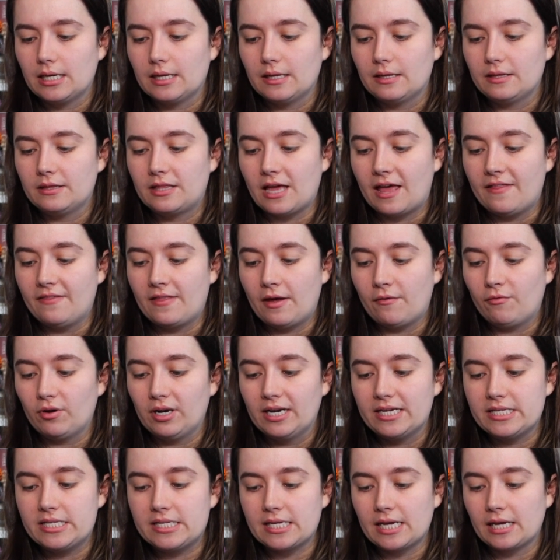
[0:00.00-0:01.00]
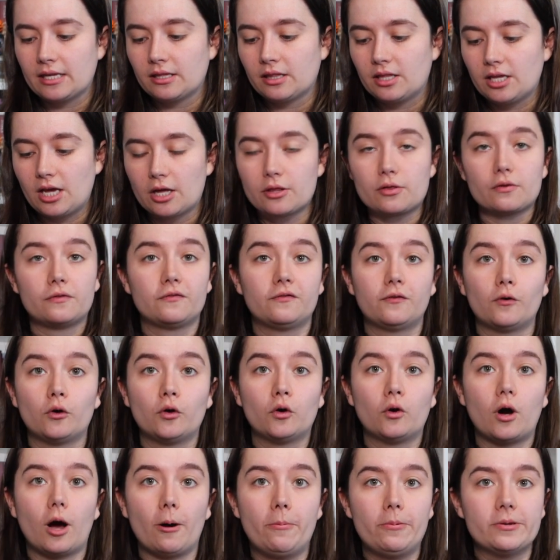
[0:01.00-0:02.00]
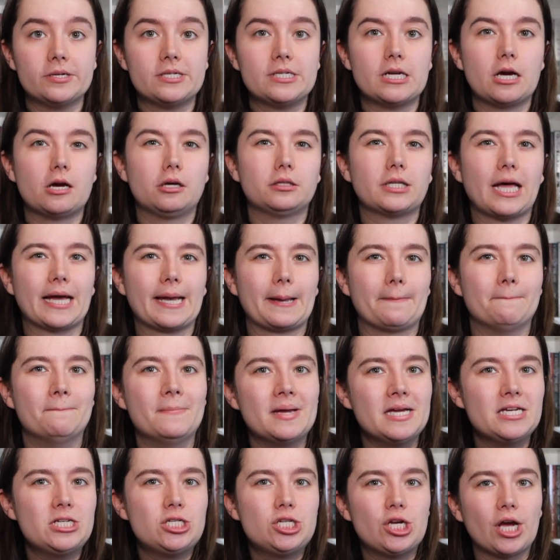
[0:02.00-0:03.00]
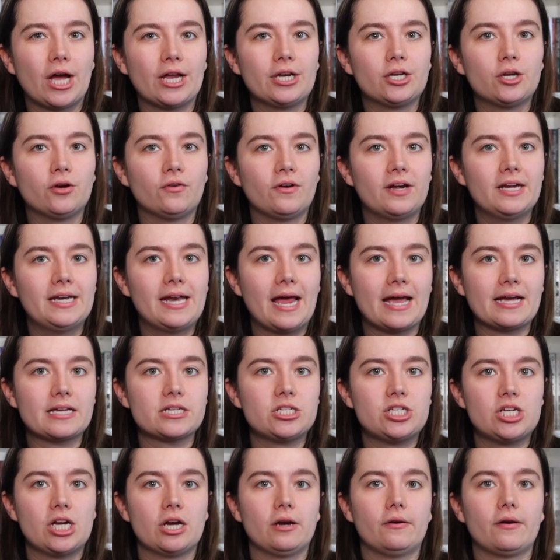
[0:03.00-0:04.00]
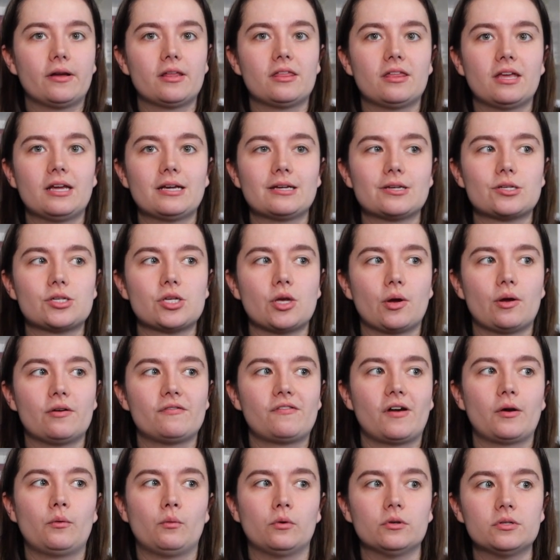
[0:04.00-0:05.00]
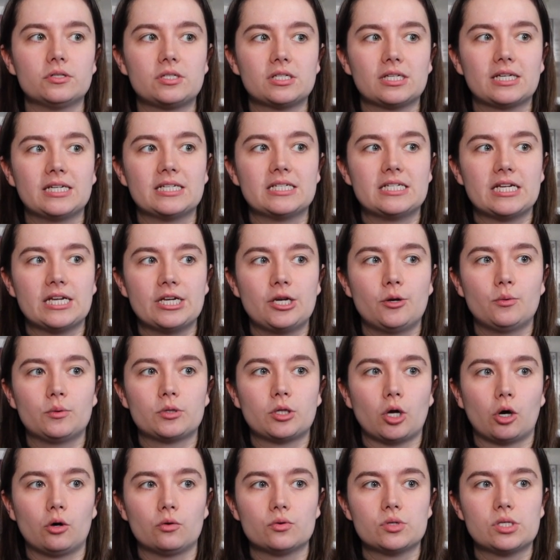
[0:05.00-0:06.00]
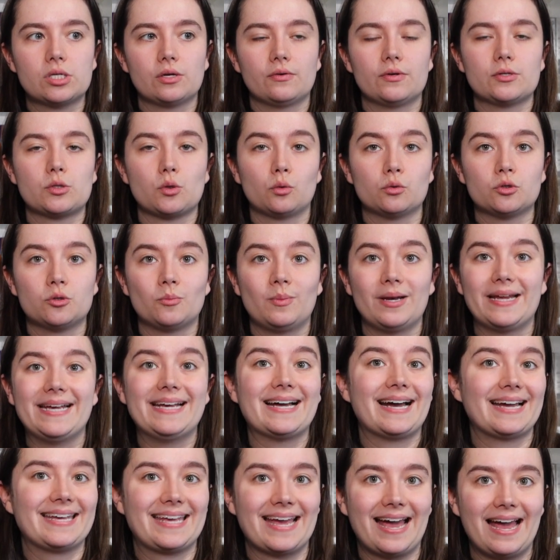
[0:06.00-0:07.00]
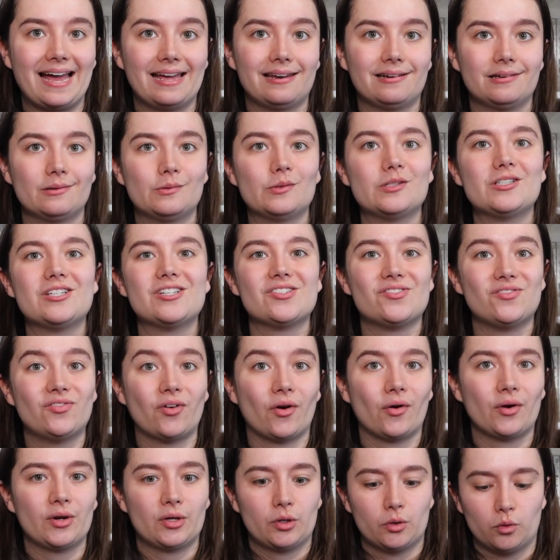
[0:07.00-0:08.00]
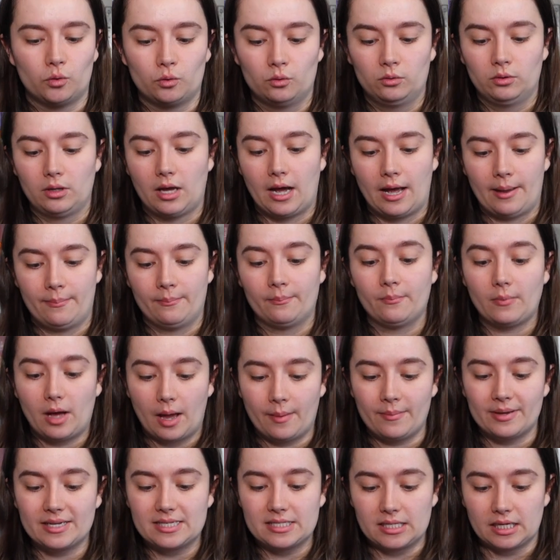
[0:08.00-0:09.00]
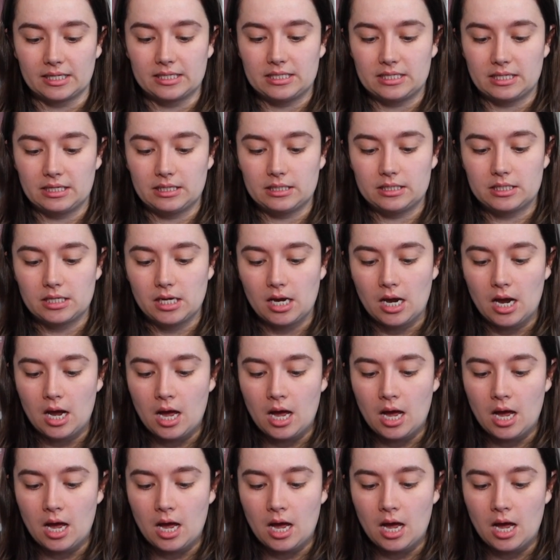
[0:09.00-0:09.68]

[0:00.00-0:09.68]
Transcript: then they're releasing the other four up until like mid-January next year I think so if I want to continue with the whole series audibly I can which is very cool I'm, I'm excited.